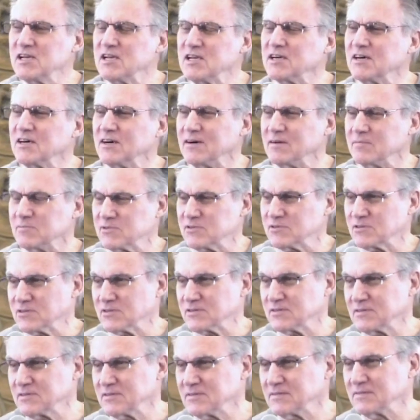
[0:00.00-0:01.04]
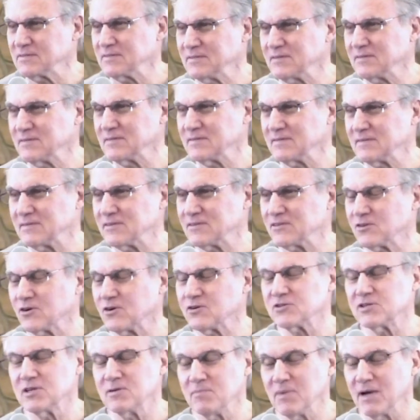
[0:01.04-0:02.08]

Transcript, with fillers: when He comes, church,